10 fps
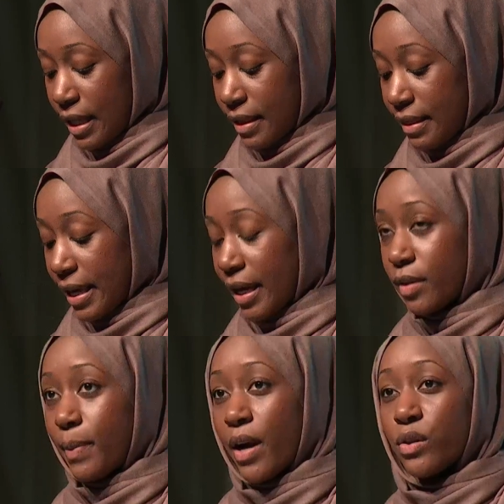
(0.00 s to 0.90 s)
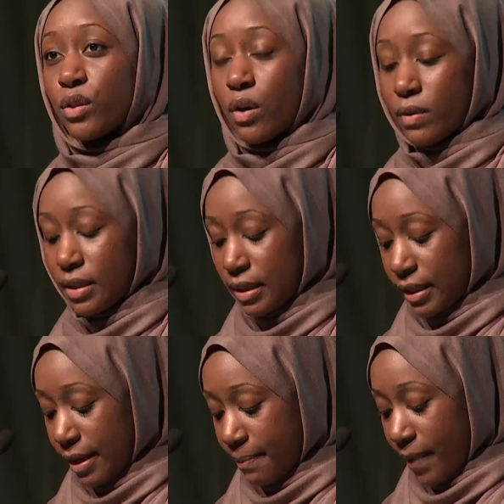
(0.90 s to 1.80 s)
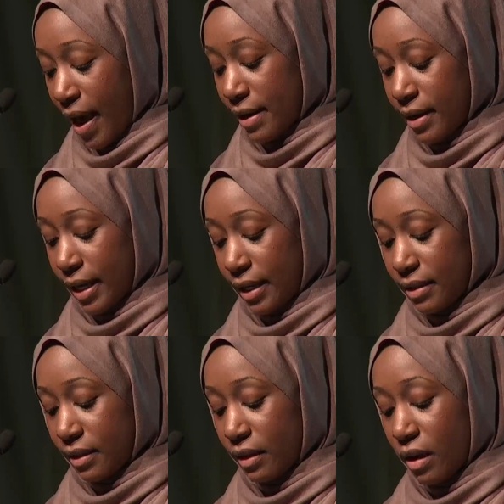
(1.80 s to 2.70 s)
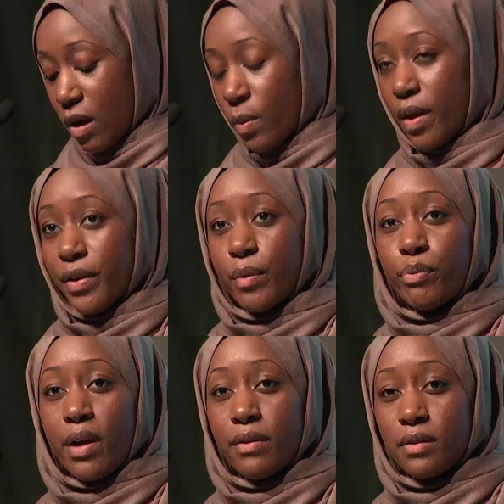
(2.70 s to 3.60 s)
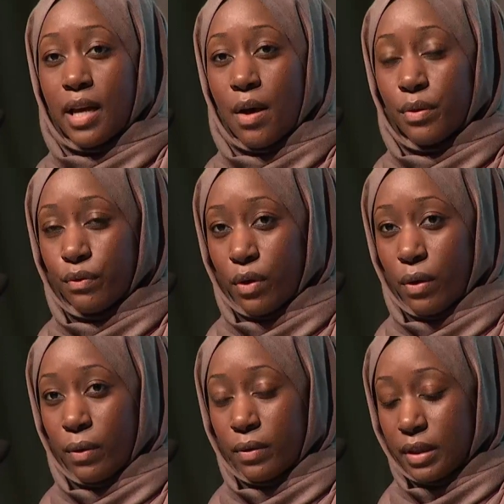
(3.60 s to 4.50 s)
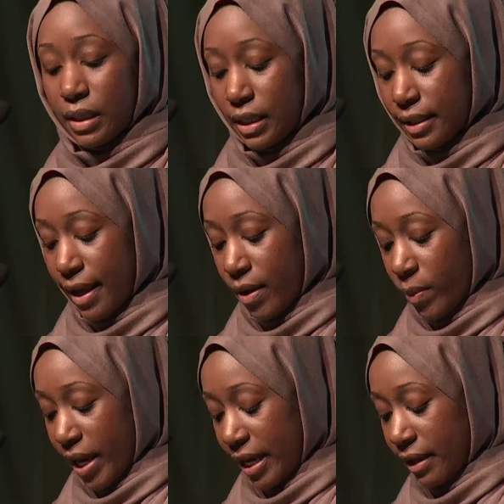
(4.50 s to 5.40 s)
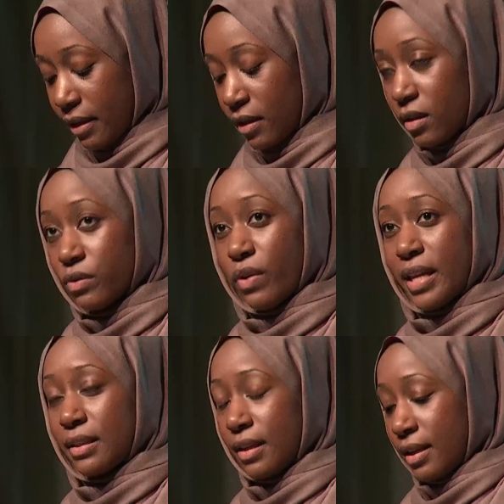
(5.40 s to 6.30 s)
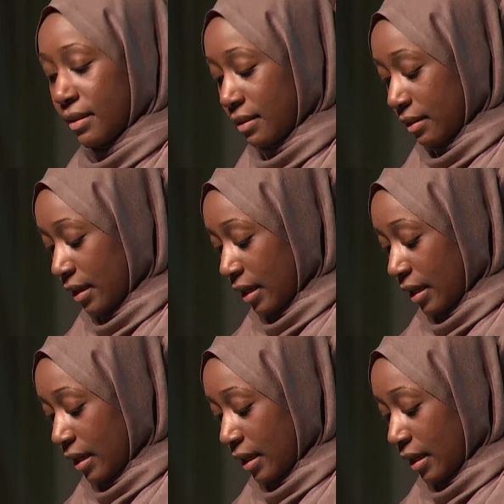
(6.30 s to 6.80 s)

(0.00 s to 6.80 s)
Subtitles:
that they could bear to go to sleep at night while their brother down the road lay awake, restless,